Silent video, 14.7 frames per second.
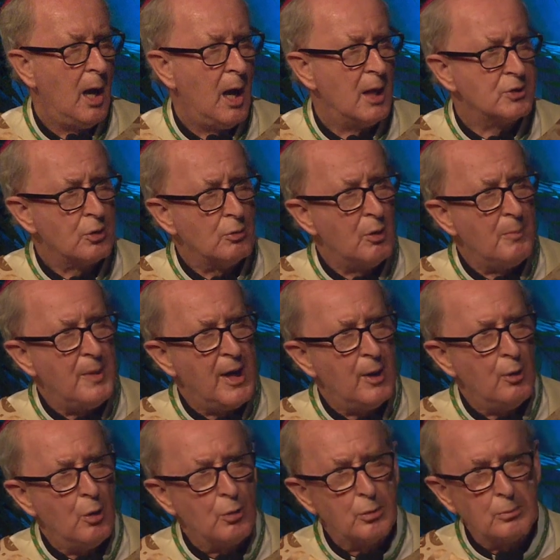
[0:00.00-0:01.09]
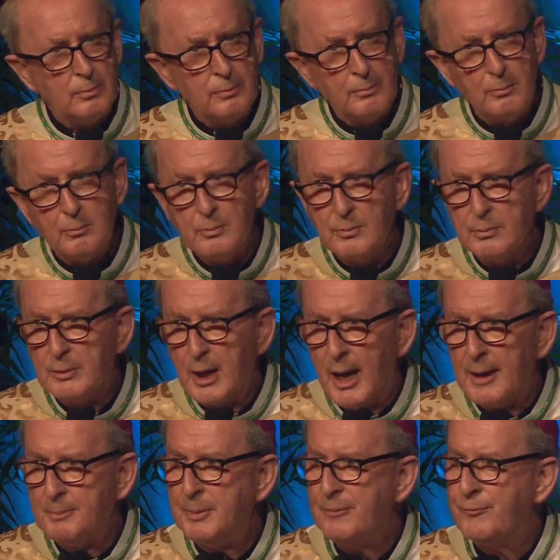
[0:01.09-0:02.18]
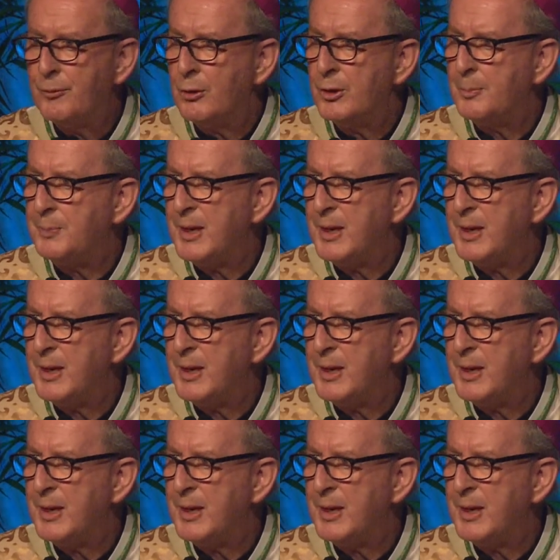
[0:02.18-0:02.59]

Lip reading: Oscar Romero got before